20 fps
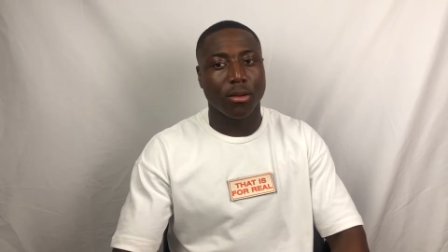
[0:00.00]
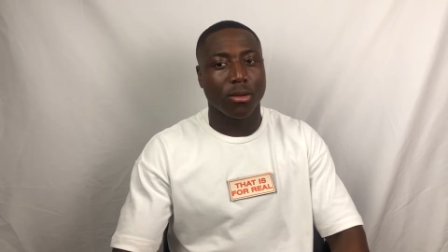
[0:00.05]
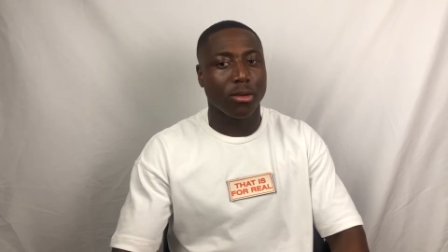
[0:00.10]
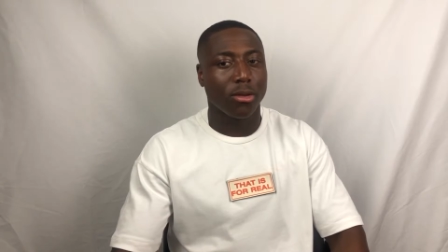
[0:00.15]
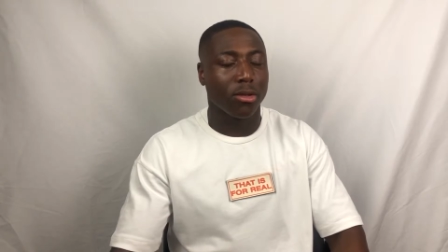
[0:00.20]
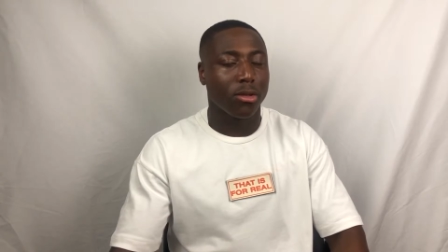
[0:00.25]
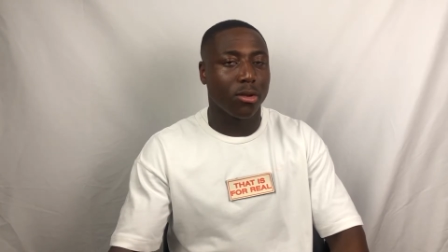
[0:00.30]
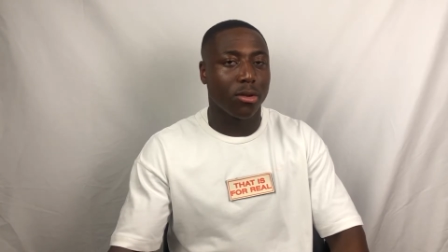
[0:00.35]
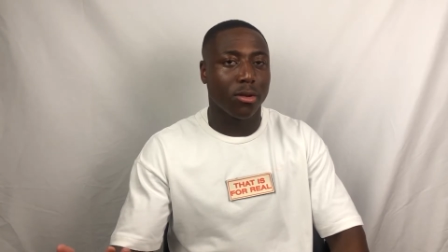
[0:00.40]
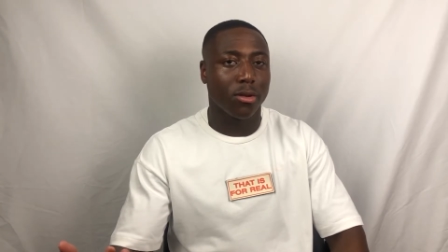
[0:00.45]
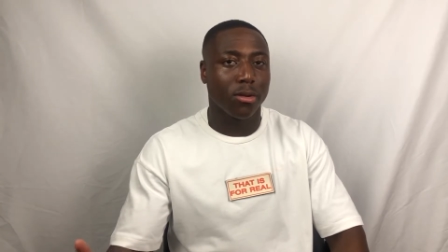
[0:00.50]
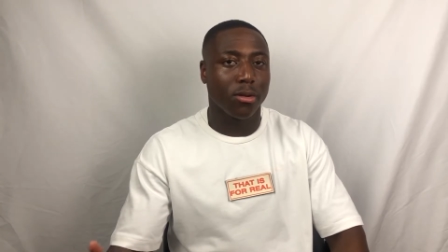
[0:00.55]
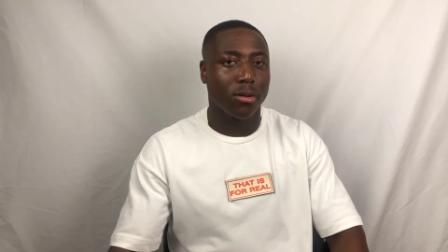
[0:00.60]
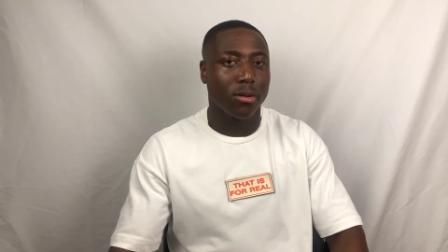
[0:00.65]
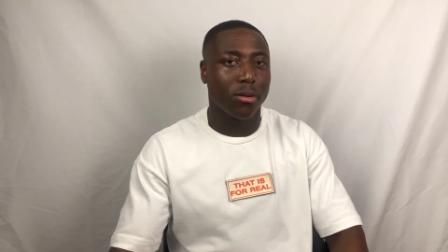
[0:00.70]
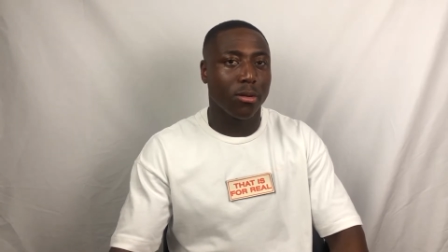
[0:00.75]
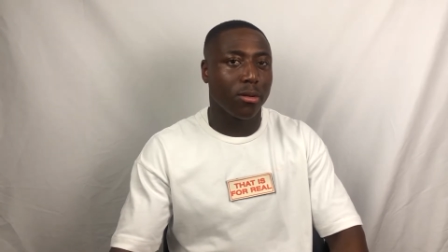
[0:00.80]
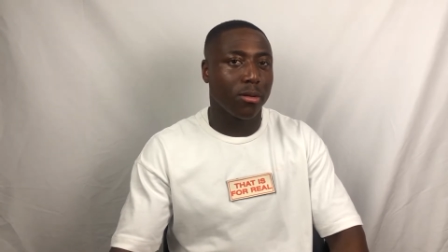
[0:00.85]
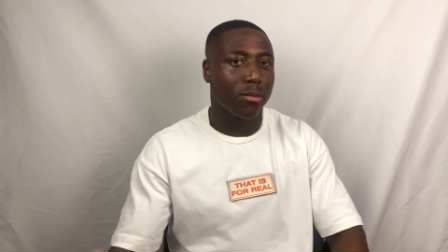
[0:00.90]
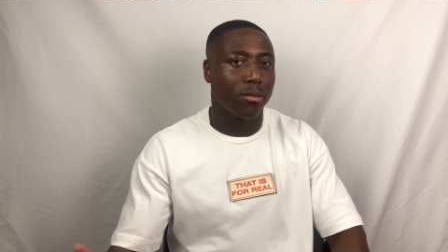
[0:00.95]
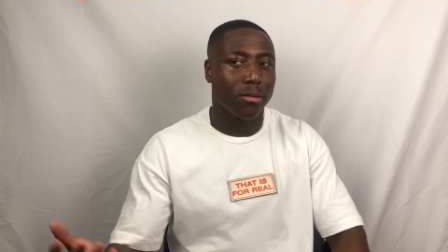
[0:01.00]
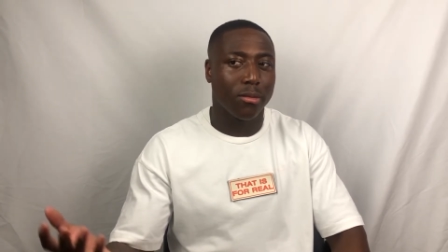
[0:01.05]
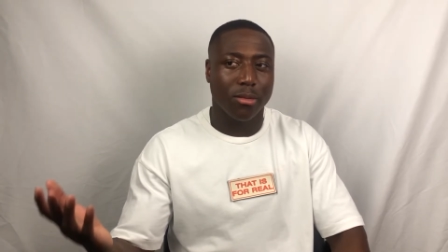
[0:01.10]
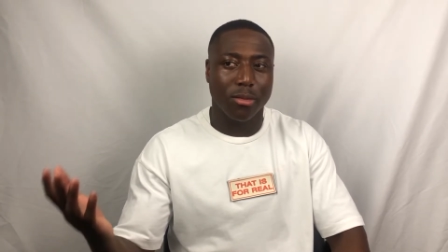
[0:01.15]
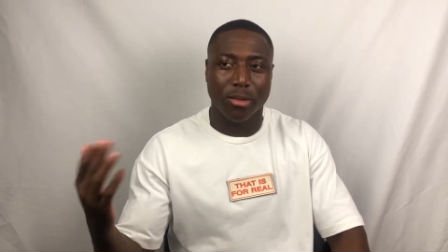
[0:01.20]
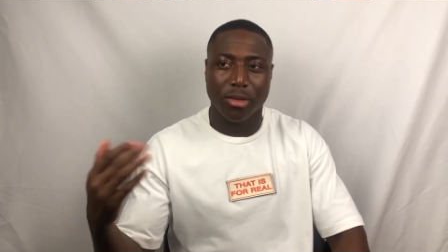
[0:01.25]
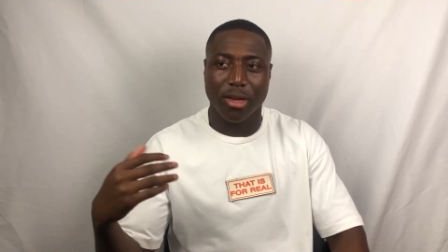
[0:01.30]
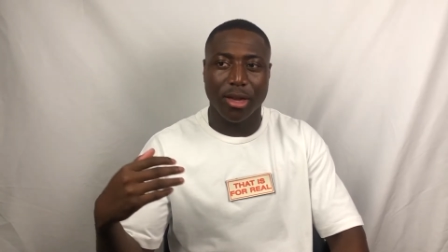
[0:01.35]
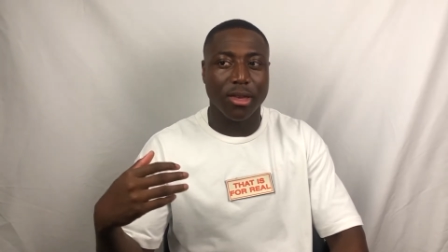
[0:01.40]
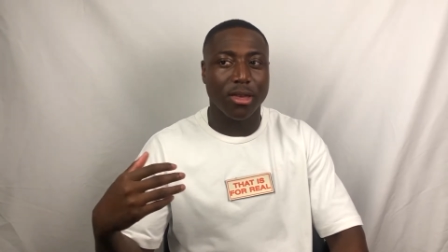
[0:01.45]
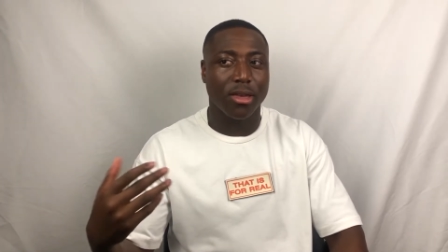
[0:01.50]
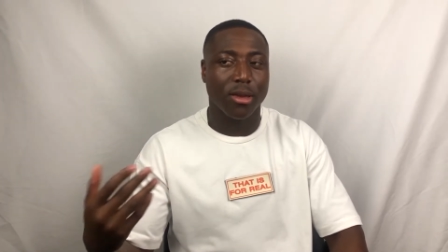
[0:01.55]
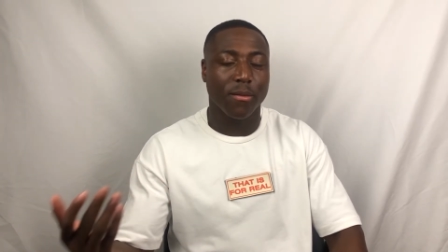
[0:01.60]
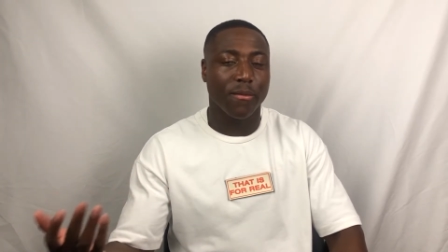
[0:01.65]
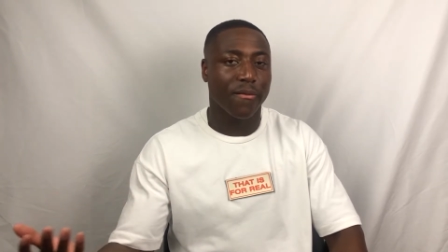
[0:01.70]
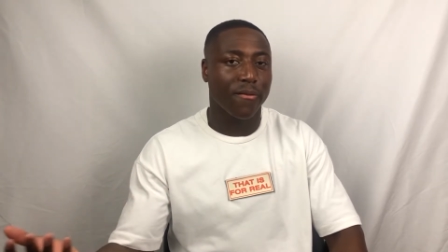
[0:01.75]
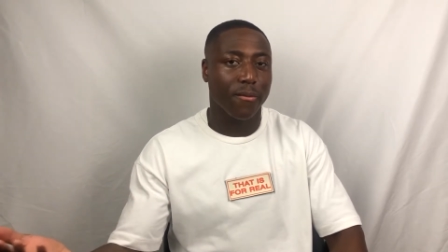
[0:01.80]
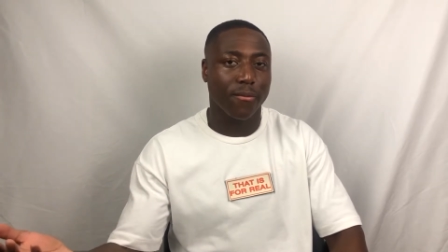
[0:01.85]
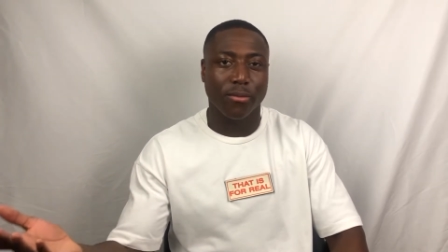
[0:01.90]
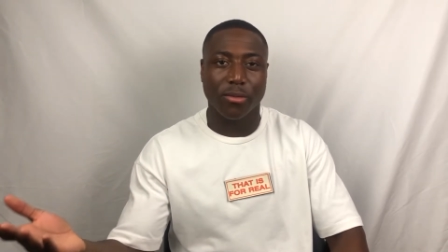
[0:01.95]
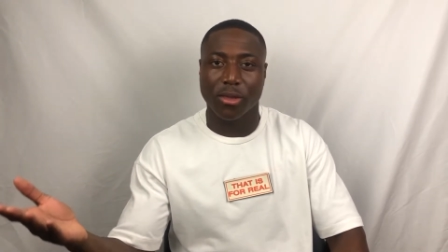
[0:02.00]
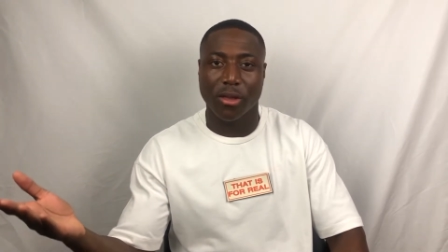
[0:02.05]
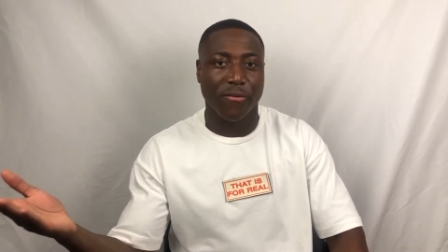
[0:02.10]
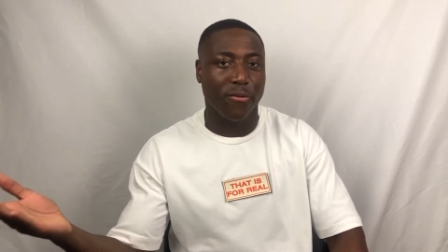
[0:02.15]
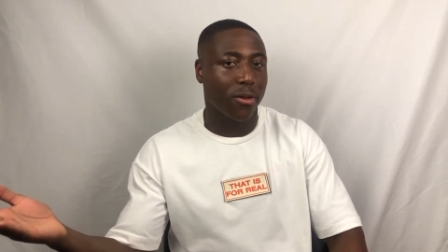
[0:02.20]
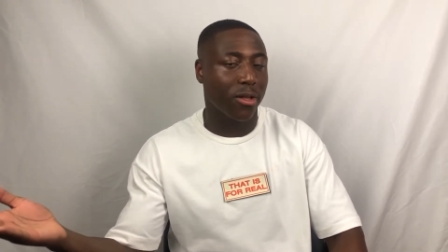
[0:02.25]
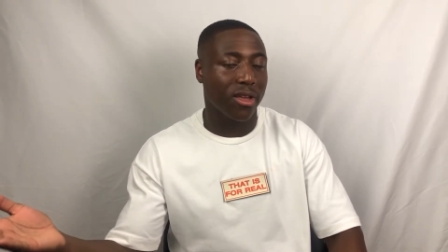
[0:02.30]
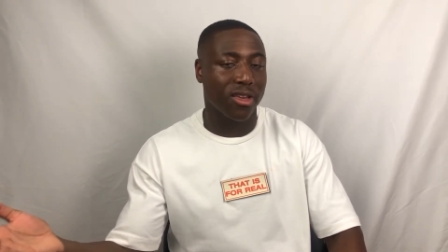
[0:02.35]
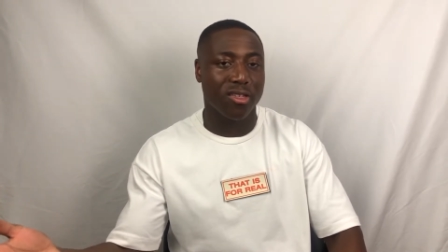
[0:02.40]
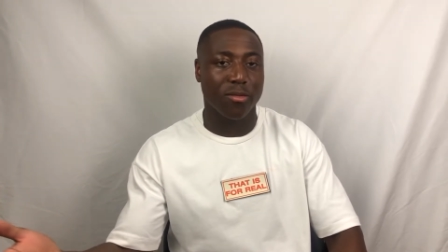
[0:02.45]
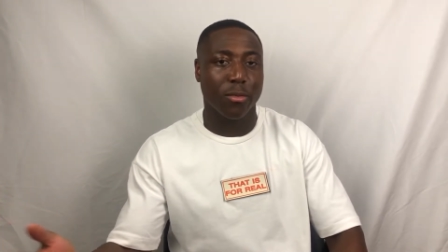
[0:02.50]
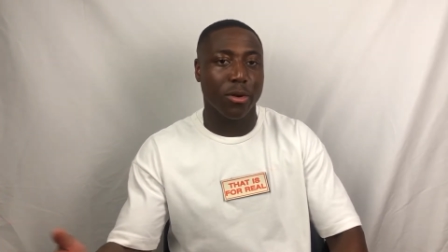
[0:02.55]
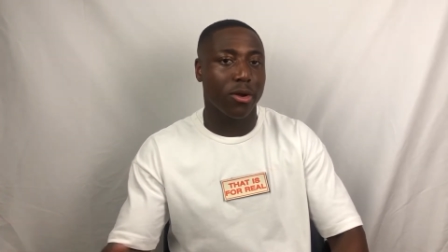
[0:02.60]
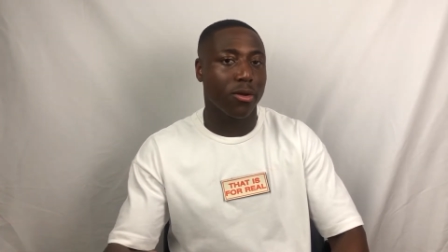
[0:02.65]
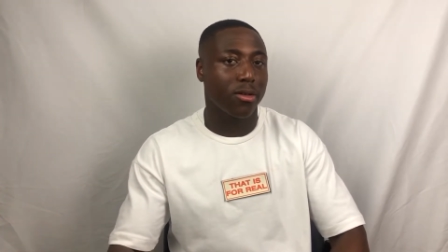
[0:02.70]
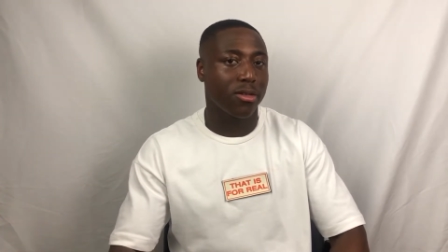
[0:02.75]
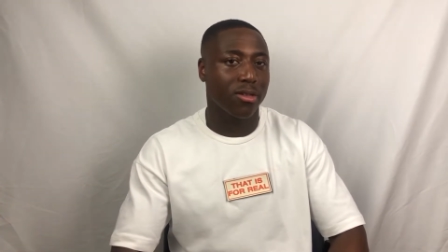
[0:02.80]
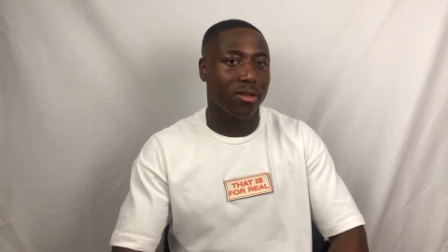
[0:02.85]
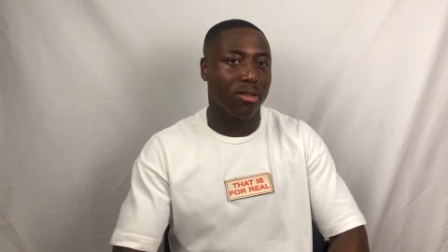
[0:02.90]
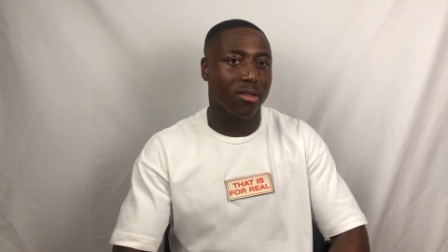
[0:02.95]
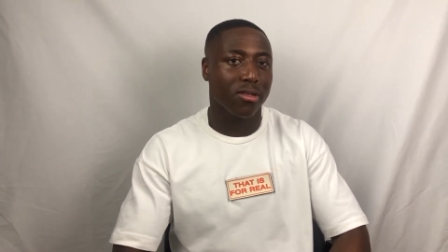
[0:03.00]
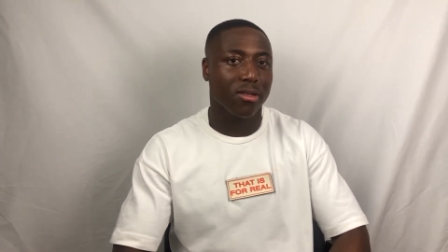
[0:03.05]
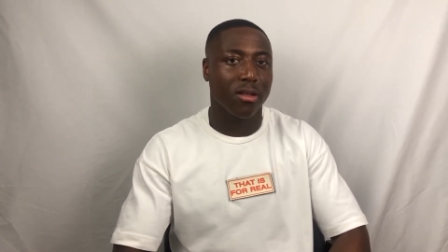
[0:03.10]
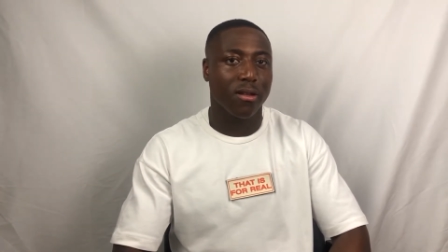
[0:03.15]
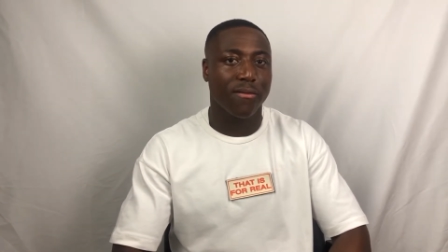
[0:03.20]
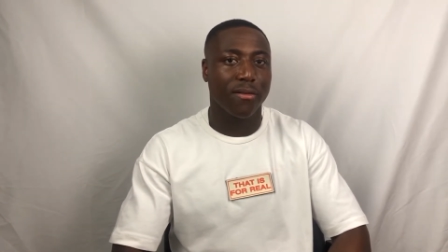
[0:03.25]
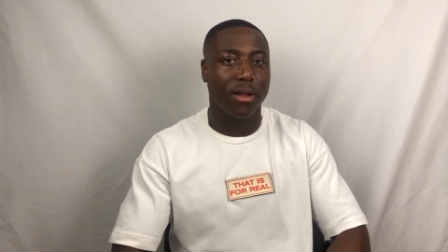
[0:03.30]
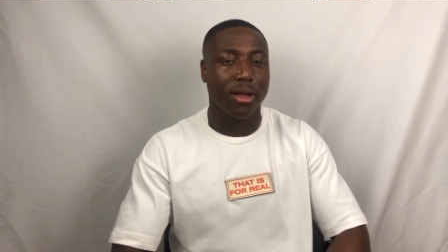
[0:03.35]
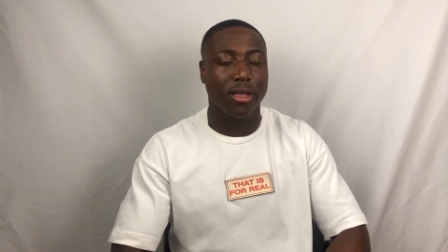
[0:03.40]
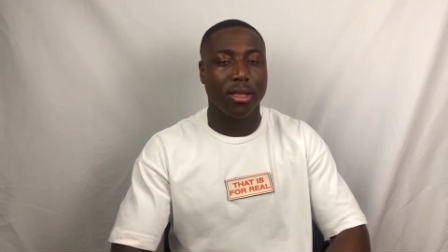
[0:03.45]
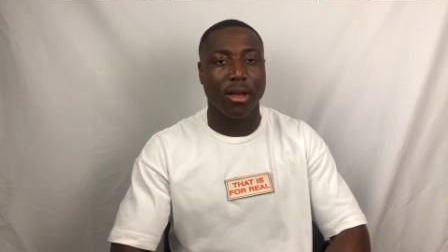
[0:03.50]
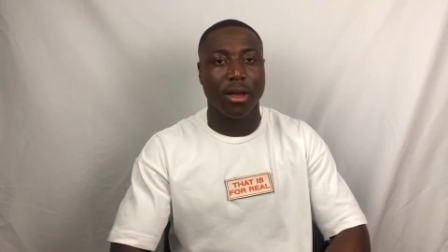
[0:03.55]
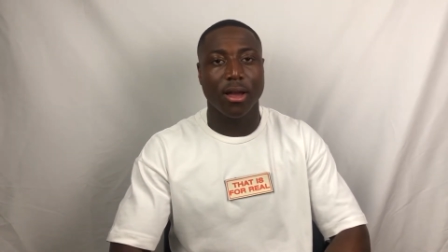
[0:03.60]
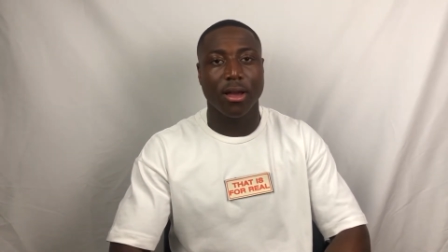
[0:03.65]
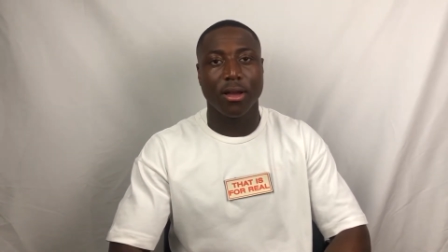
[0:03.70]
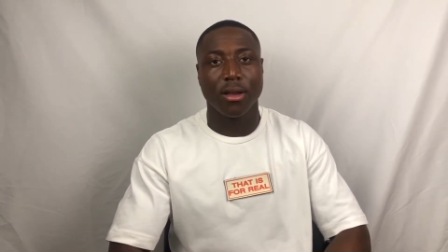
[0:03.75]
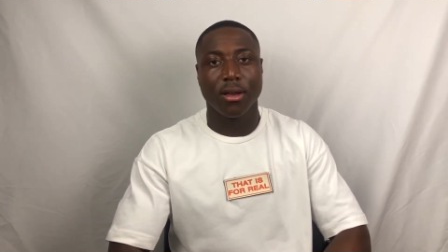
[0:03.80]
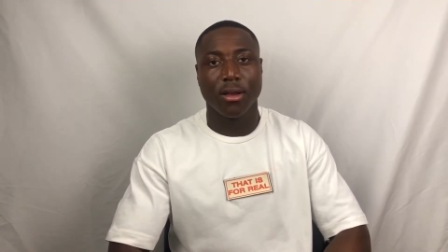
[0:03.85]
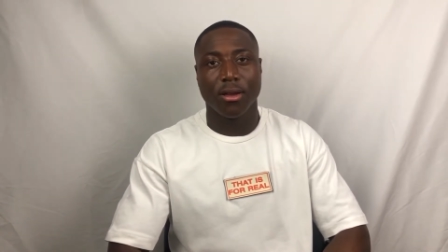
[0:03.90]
you know, take him from different experiences and stuff like that.